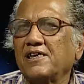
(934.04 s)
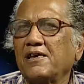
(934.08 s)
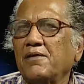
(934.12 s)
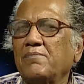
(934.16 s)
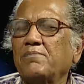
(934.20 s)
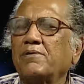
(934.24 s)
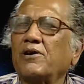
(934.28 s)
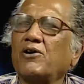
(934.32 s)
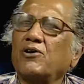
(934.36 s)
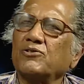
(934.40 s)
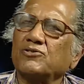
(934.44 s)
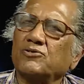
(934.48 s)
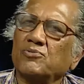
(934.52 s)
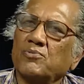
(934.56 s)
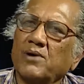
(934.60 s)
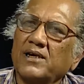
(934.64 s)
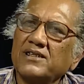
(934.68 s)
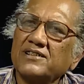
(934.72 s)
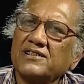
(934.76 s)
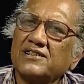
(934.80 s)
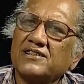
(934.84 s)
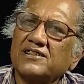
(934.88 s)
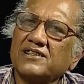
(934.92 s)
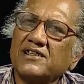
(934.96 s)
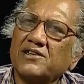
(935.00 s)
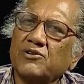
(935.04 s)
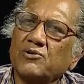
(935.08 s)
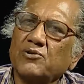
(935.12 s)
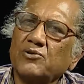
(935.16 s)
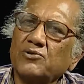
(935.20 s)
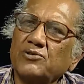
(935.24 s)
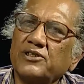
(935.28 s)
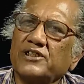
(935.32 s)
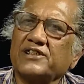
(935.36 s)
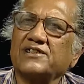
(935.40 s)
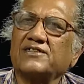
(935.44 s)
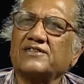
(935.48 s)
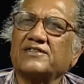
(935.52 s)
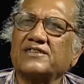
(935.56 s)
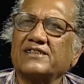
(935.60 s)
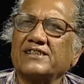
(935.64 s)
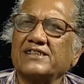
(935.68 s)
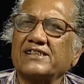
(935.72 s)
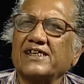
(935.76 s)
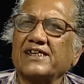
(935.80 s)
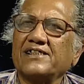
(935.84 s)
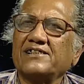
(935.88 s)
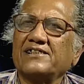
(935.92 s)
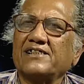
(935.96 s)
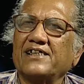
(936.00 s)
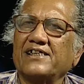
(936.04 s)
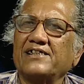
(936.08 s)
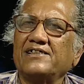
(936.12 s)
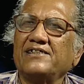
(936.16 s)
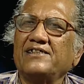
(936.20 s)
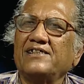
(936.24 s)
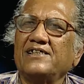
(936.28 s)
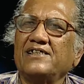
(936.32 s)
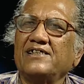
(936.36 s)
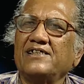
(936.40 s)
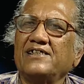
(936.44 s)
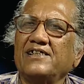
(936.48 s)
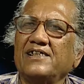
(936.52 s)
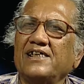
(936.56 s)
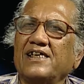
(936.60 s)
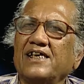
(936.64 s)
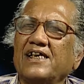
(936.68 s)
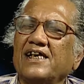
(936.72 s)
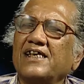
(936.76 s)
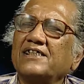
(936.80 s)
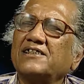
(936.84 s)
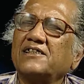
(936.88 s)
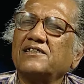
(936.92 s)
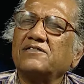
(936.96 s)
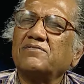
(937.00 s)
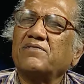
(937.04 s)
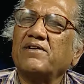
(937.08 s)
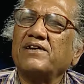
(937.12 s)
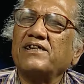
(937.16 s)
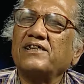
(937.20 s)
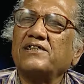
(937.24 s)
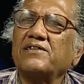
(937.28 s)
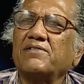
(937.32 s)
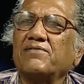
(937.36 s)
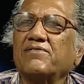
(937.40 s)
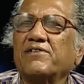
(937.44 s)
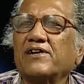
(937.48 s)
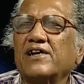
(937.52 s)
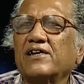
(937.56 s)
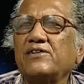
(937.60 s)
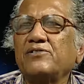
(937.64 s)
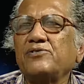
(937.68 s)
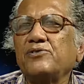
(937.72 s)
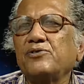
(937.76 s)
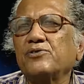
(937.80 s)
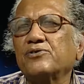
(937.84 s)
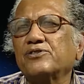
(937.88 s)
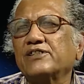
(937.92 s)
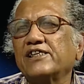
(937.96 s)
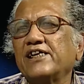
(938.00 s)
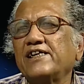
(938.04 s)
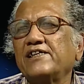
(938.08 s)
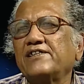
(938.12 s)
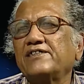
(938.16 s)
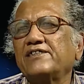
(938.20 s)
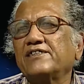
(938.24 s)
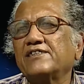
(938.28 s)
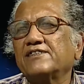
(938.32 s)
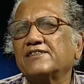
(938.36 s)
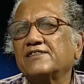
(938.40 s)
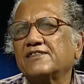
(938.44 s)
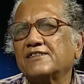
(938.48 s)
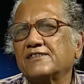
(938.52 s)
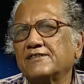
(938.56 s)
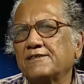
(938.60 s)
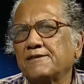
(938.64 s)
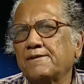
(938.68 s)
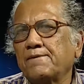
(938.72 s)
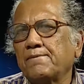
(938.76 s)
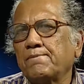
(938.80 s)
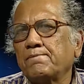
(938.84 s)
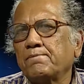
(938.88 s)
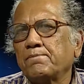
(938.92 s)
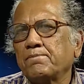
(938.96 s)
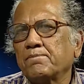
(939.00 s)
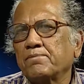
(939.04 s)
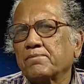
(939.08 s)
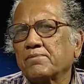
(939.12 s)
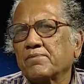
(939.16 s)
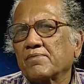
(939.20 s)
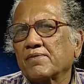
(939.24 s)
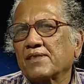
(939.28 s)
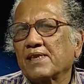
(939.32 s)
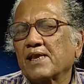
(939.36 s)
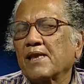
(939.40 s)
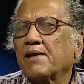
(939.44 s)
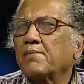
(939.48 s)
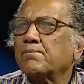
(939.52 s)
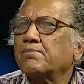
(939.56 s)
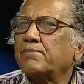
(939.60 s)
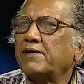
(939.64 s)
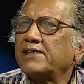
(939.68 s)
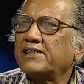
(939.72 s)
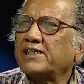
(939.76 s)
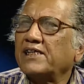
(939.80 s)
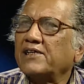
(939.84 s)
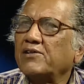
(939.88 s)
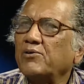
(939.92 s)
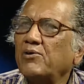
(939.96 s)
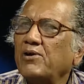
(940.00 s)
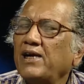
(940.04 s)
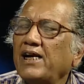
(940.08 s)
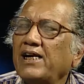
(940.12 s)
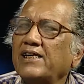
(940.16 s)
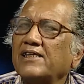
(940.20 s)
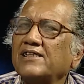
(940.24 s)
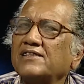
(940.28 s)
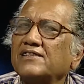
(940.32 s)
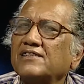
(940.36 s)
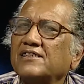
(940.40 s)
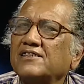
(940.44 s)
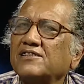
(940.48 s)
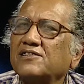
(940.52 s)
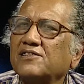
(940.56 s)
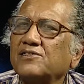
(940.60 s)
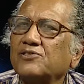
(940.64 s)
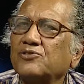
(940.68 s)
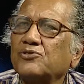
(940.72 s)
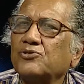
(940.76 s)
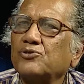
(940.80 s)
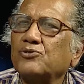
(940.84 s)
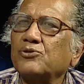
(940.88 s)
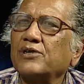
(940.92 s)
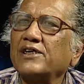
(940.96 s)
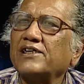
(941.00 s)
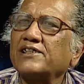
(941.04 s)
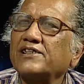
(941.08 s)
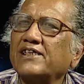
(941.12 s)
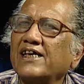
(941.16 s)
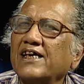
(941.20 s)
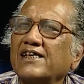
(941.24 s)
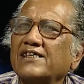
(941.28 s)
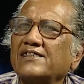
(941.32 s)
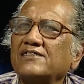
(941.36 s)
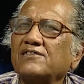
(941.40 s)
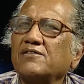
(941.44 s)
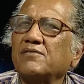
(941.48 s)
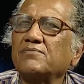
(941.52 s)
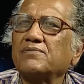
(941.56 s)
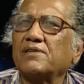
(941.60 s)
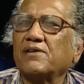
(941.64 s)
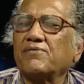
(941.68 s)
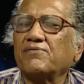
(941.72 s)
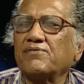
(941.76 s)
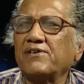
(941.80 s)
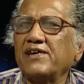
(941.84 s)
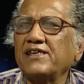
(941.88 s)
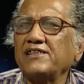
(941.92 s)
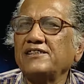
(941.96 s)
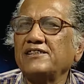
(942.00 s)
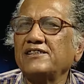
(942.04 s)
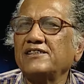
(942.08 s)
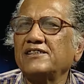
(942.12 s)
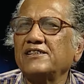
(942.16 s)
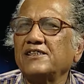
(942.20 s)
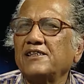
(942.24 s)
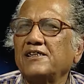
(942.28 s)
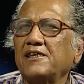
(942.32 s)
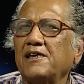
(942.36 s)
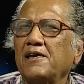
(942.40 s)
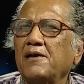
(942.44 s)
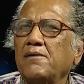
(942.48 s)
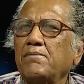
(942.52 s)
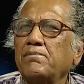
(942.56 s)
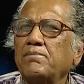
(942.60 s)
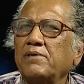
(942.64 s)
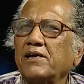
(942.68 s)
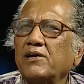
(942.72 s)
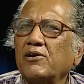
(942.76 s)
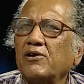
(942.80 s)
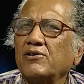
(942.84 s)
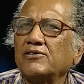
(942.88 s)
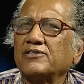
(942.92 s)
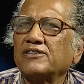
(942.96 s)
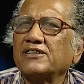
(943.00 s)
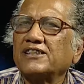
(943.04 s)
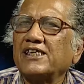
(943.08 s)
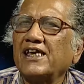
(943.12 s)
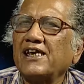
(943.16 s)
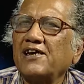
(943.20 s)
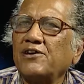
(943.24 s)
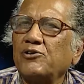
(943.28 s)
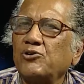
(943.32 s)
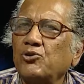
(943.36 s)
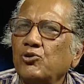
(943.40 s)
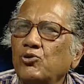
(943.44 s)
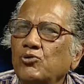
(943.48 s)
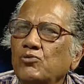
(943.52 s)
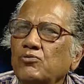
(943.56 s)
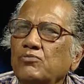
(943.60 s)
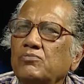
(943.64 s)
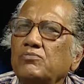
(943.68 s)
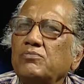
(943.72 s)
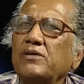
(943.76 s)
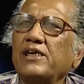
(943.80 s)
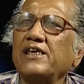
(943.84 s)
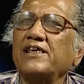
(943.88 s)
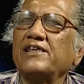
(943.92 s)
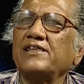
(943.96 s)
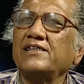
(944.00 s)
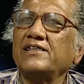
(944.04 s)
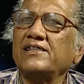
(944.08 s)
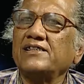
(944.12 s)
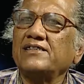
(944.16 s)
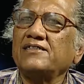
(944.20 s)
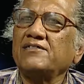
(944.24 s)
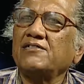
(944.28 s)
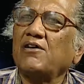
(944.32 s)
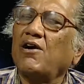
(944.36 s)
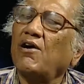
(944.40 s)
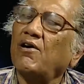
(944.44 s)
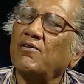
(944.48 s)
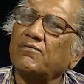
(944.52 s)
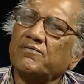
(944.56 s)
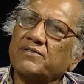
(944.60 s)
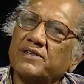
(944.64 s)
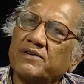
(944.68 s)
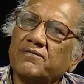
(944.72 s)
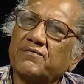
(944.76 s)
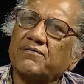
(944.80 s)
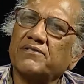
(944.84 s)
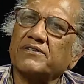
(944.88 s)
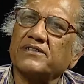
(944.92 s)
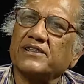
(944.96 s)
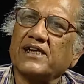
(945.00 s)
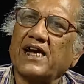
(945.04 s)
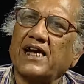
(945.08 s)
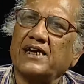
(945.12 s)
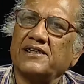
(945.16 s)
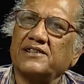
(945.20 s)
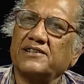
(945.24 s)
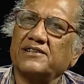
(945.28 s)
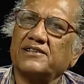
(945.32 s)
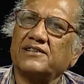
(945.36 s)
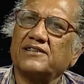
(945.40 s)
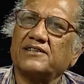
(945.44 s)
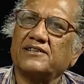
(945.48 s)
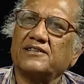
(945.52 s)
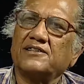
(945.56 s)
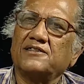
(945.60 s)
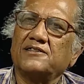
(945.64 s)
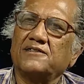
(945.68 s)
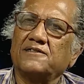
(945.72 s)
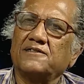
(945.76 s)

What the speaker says: because once the good is rejected, it is very difficult to sell this. Particularly this is true in case of the French because their loom is of different kinds.